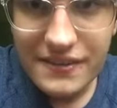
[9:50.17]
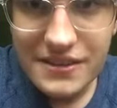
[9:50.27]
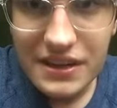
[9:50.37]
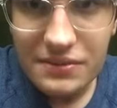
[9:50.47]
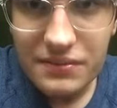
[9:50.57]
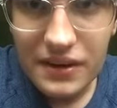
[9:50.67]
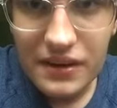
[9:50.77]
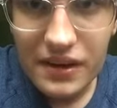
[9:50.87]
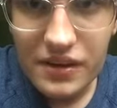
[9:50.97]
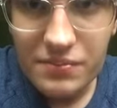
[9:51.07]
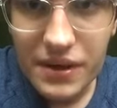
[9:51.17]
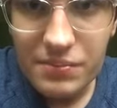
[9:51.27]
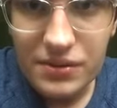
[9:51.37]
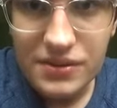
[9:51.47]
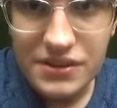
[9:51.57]
seen in other
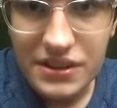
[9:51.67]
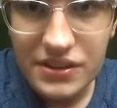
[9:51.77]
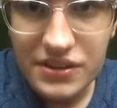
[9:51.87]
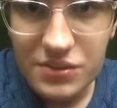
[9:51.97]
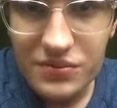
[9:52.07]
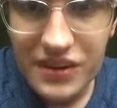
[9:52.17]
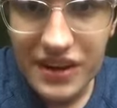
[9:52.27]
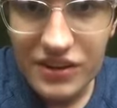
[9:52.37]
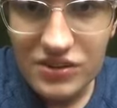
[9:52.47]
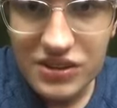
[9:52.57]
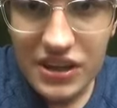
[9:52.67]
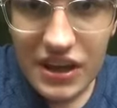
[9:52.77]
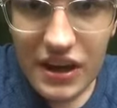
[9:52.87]
people's YouTube videos